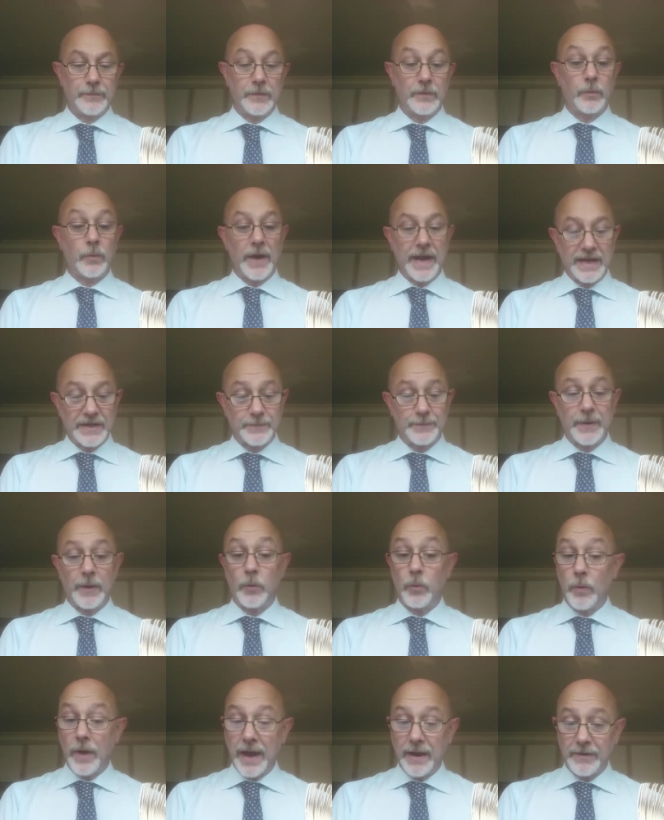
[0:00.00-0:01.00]
the way it's
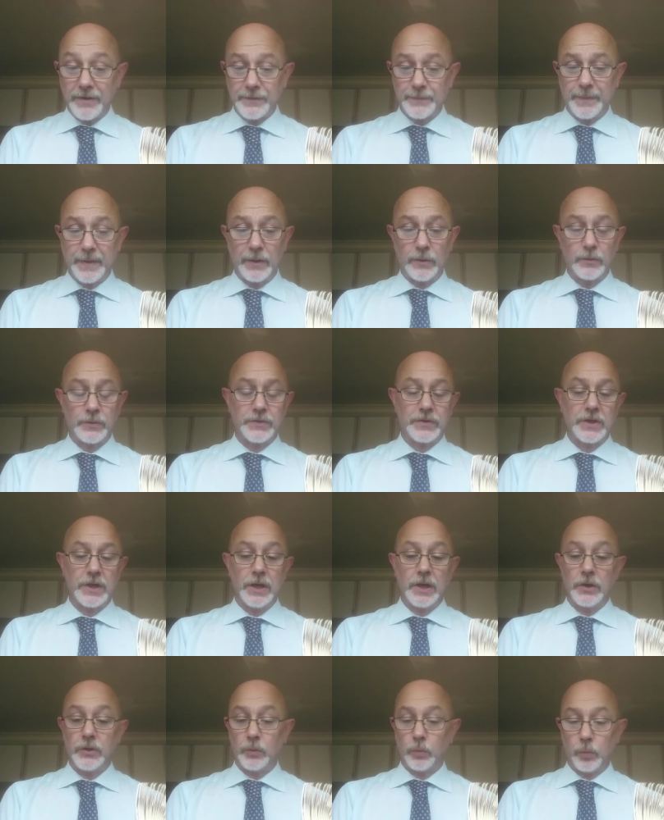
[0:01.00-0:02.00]
built, where it's built,
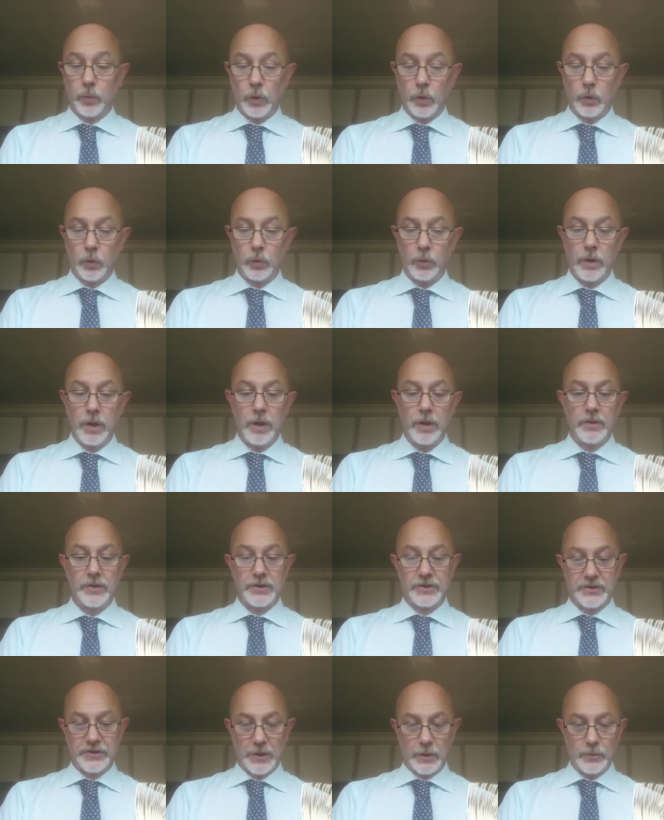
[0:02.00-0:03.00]
the wall,
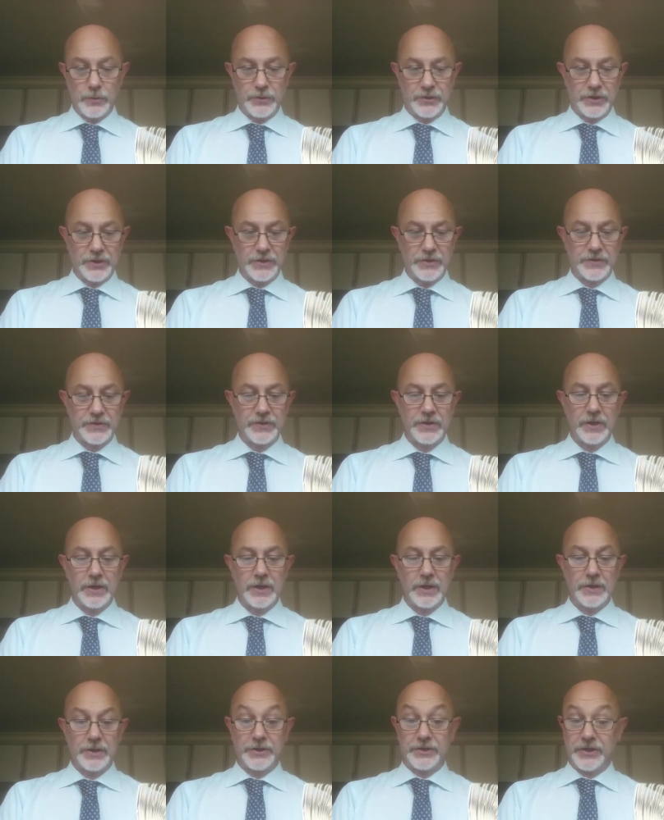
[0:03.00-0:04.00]
the soldiers,
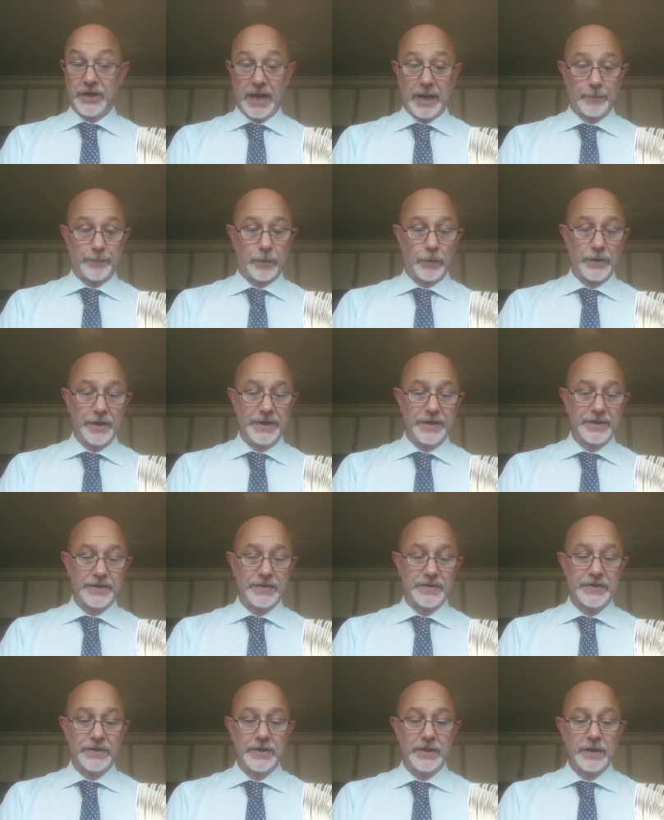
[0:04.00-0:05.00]
the
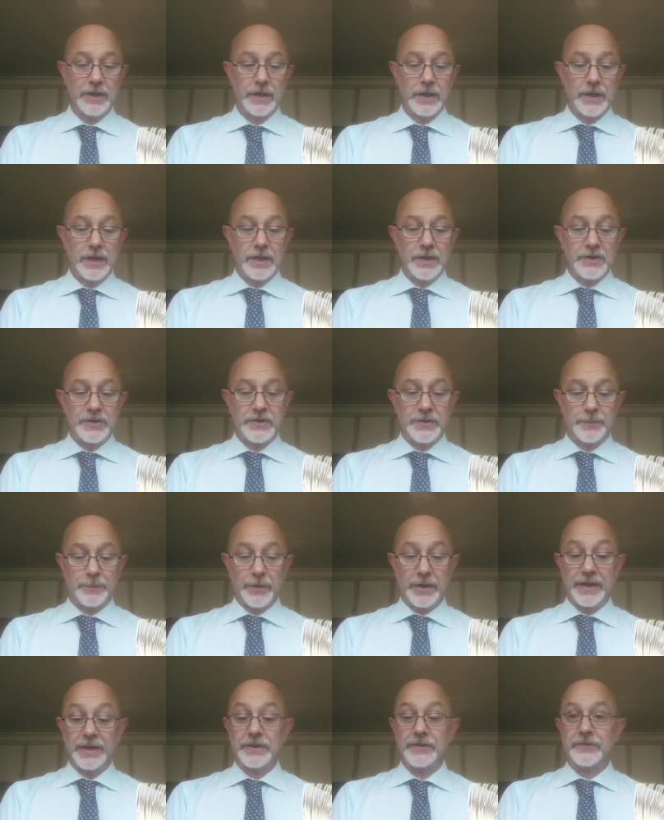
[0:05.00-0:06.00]
checkpoints,
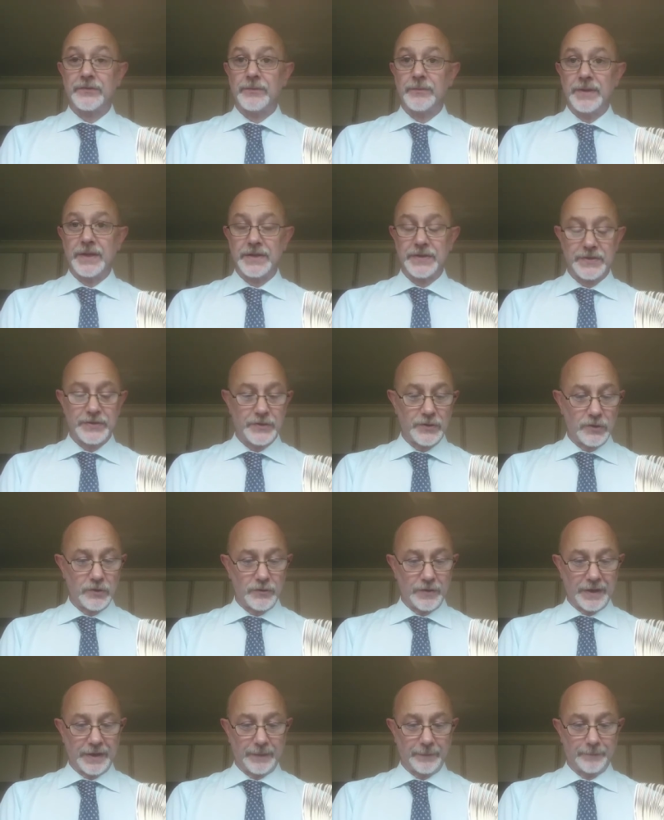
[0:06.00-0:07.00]
springs from this
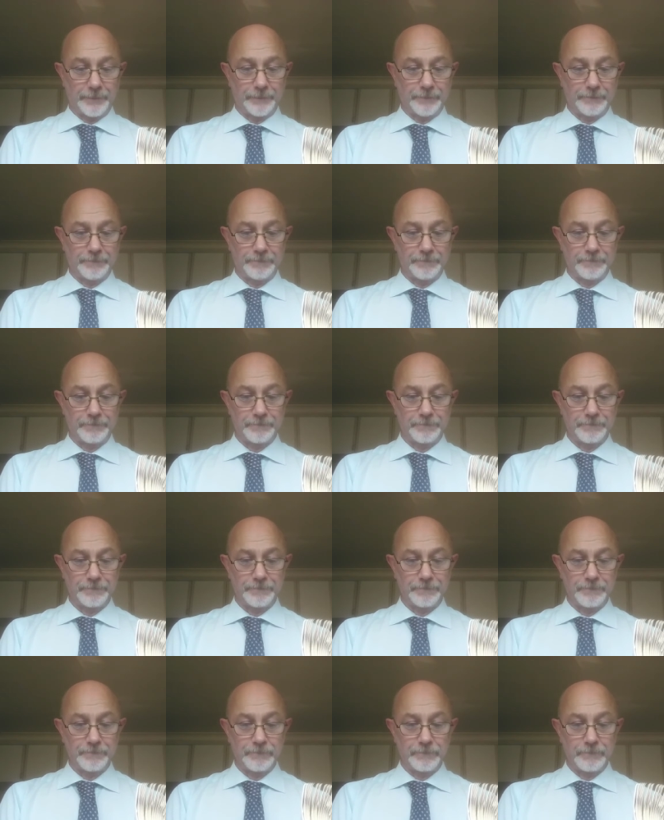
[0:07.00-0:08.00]
story.
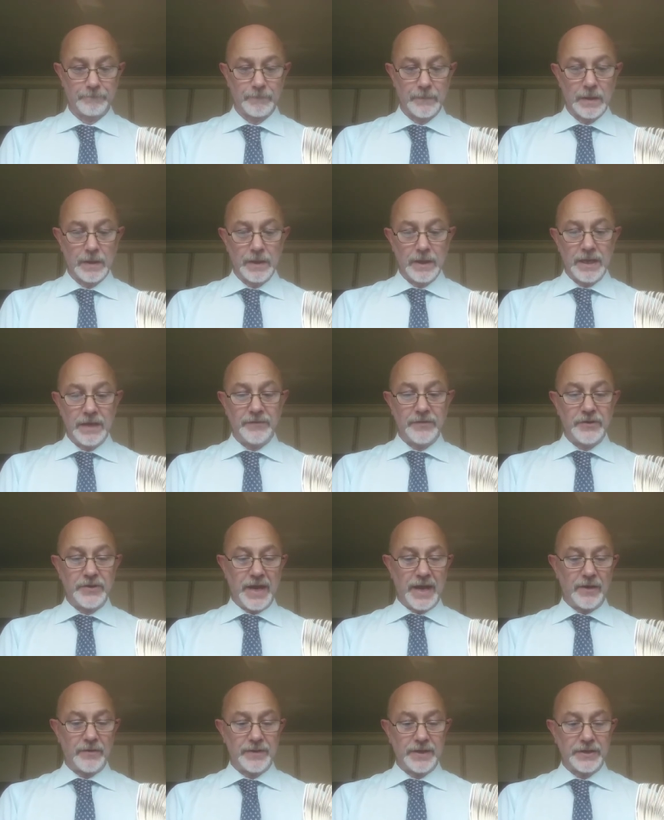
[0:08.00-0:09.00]
If you
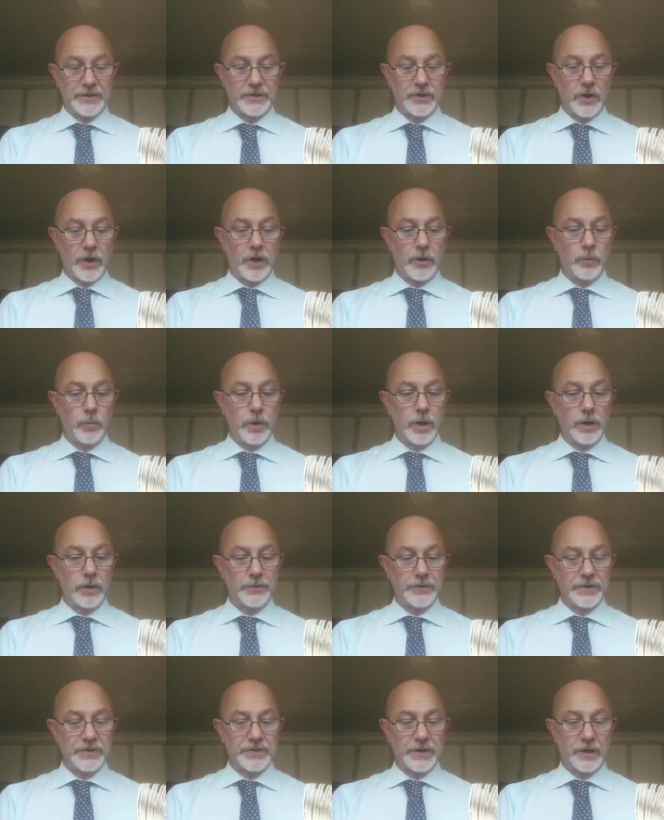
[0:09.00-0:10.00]
doubt this, your whole
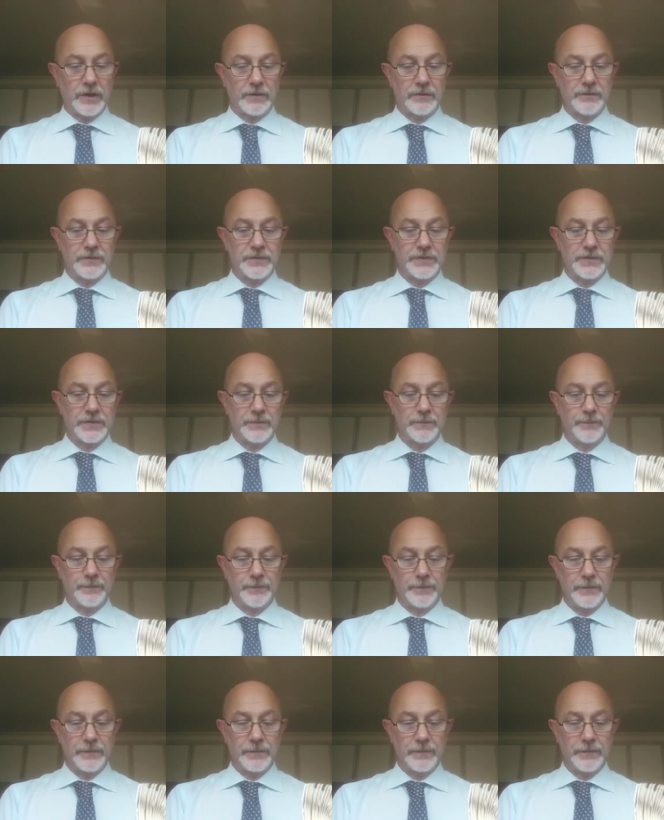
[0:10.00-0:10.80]
world dissolves.